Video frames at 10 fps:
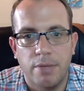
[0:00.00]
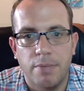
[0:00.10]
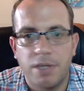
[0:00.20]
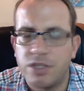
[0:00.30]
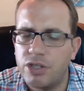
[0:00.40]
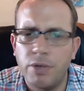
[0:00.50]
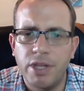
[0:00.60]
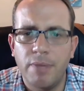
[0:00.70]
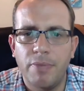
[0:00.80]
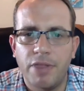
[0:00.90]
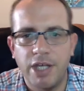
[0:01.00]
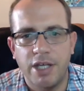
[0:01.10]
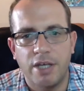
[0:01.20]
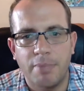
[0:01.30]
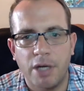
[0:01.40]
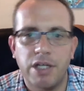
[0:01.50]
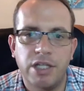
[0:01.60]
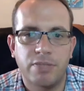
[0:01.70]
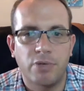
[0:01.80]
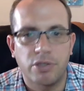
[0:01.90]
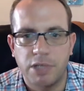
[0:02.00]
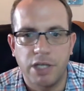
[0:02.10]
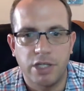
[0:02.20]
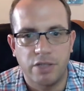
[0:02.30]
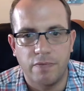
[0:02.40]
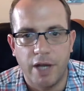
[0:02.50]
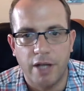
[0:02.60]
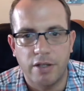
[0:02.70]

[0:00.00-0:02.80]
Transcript: because you don't want them thinking about each multiplication fact.